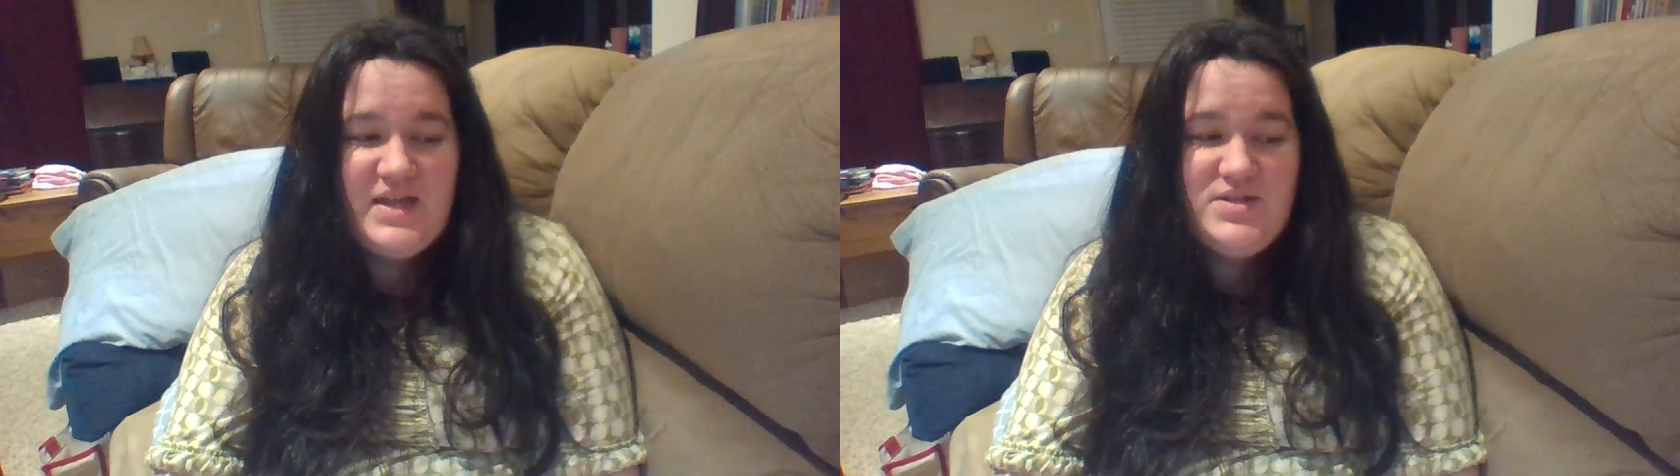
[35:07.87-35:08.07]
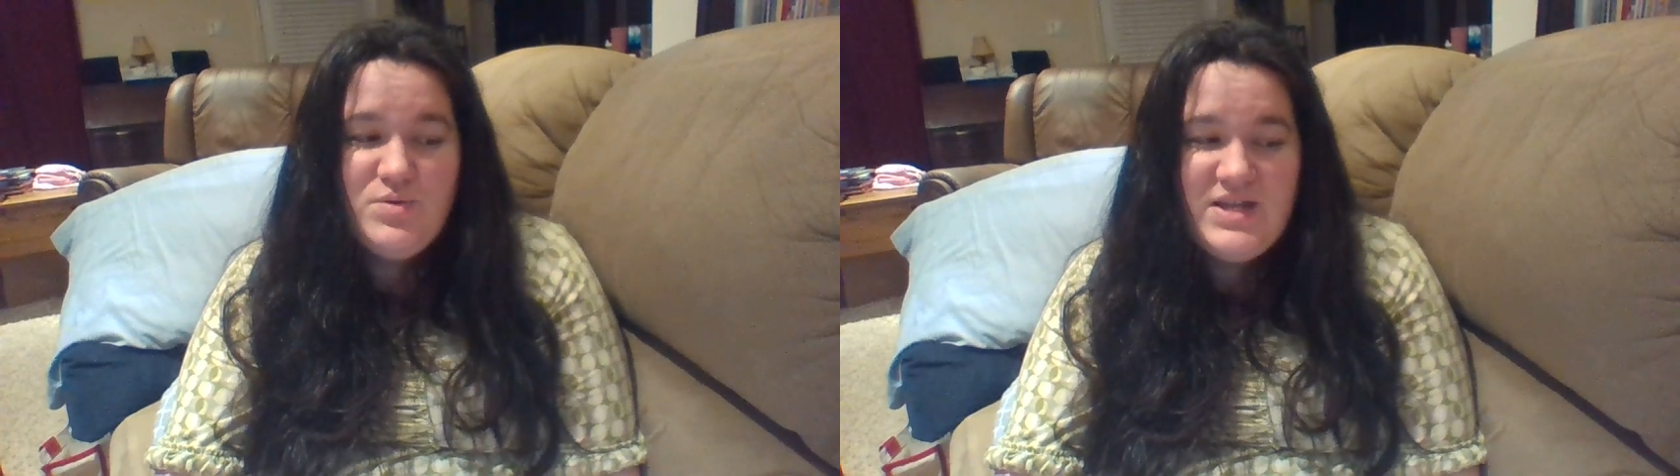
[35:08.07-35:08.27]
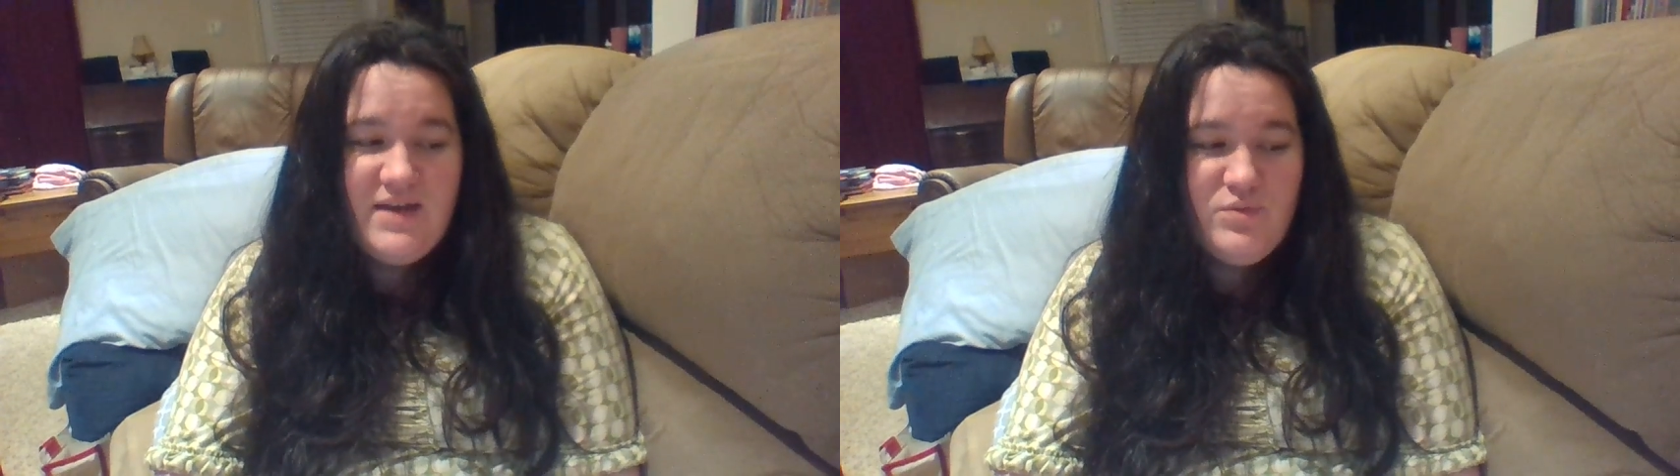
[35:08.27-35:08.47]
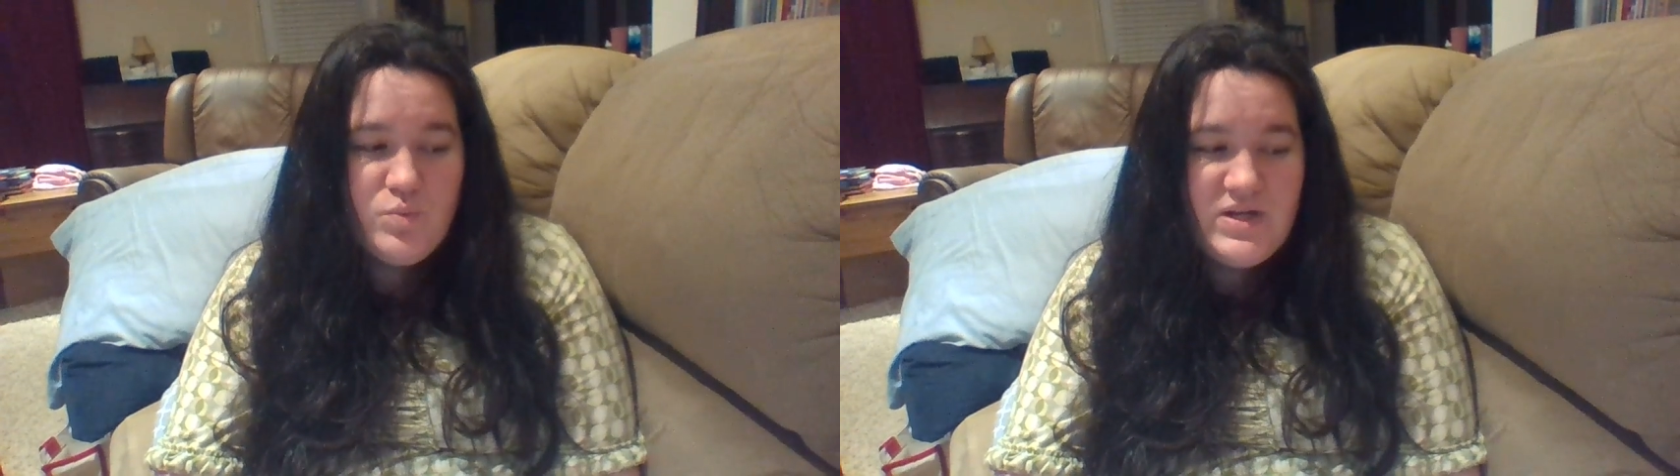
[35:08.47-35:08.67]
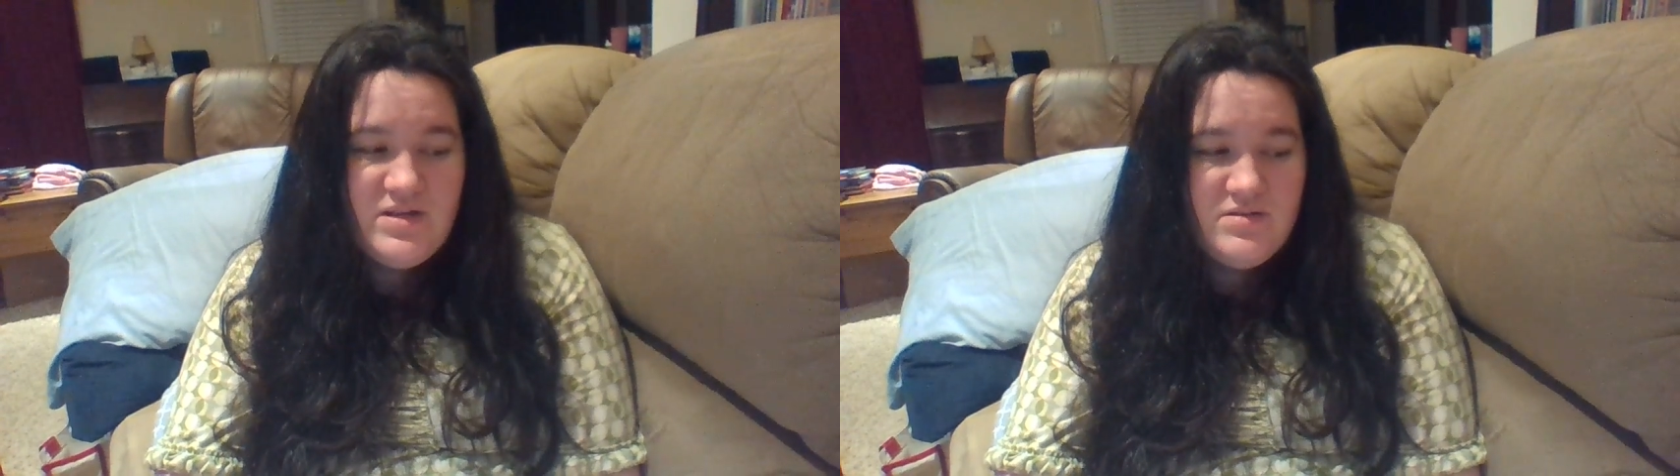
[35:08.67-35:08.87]
I don't have a
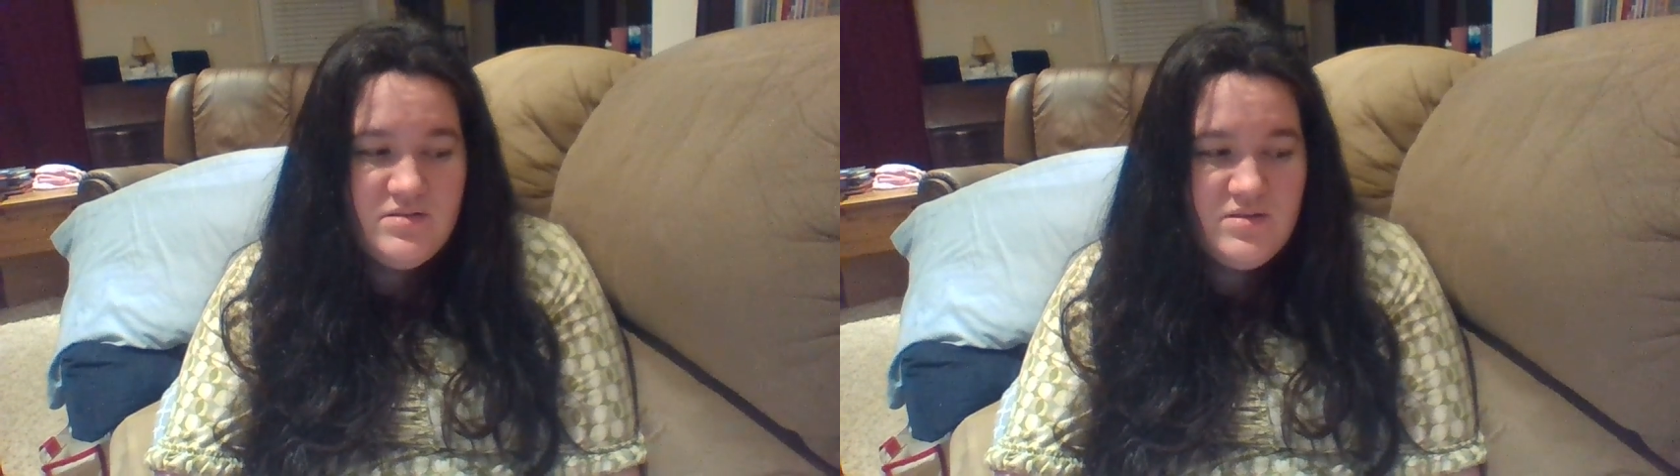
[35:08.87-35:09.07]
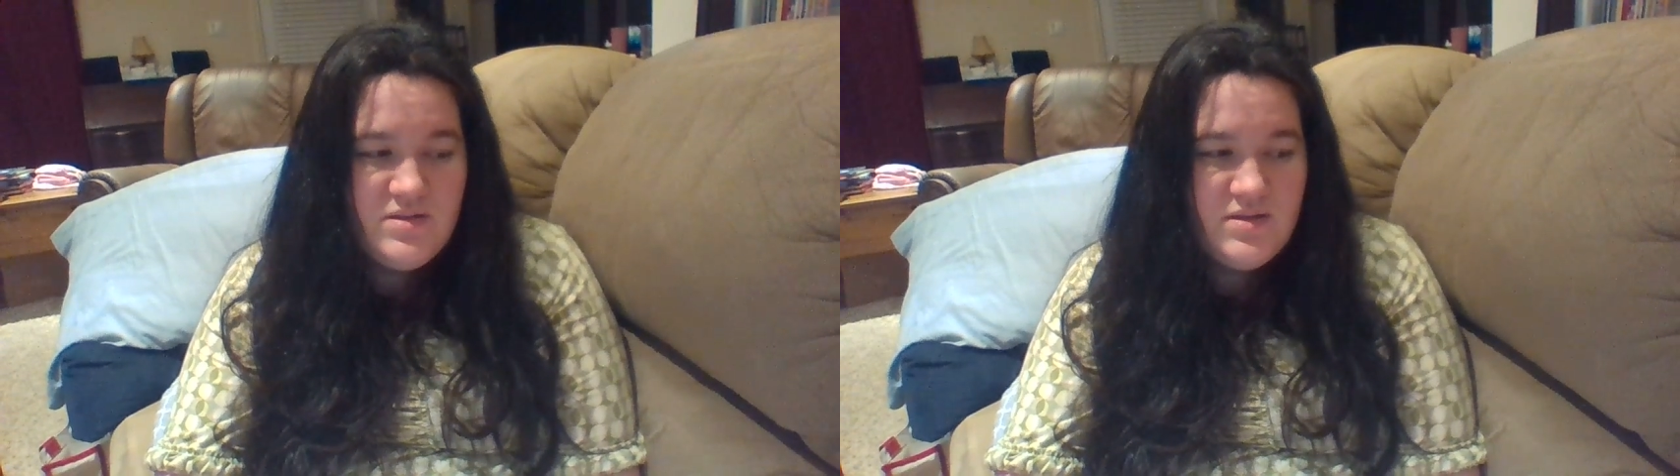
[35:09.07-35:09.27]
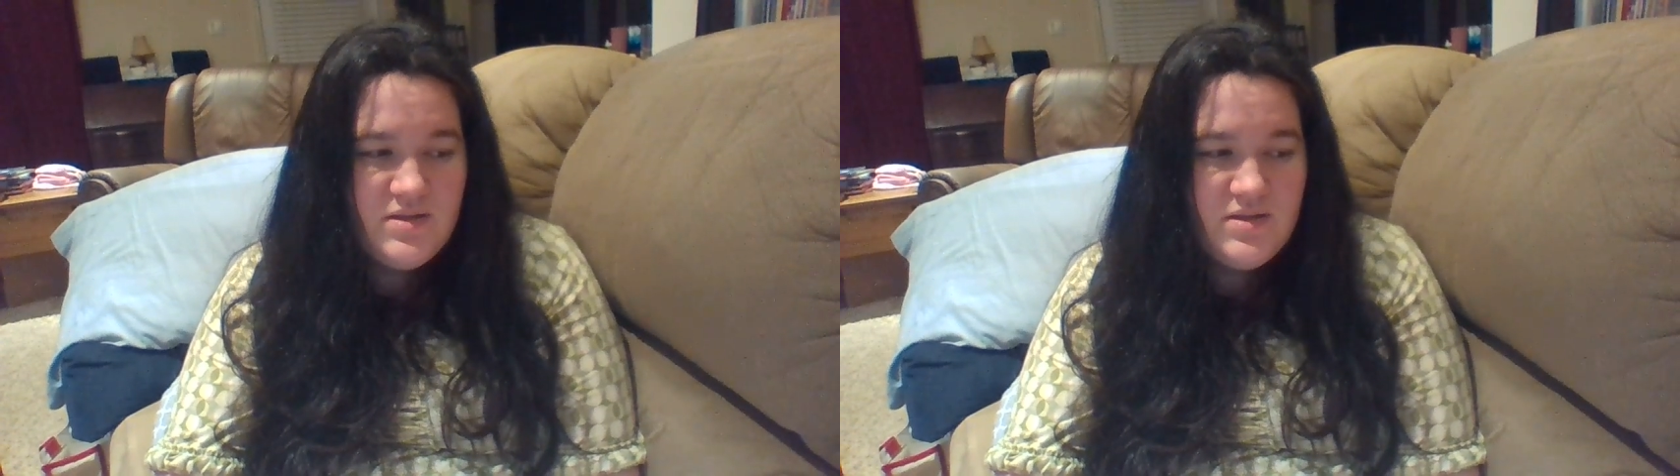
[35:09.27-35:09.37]
real